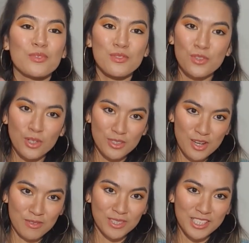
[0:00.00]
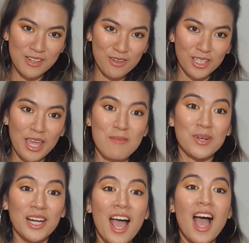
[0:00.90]
not definitely did not care, but
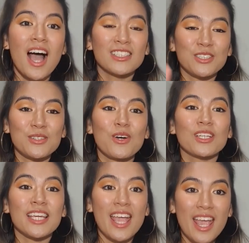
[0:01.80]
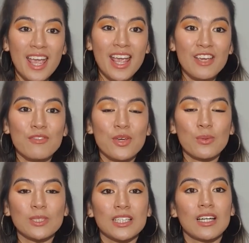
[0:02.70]
did not care if it
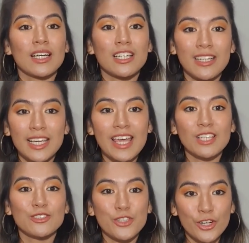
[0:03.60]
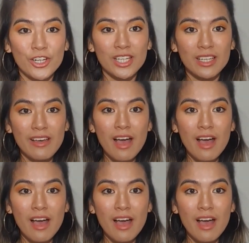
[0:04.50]
was like gonna get dirty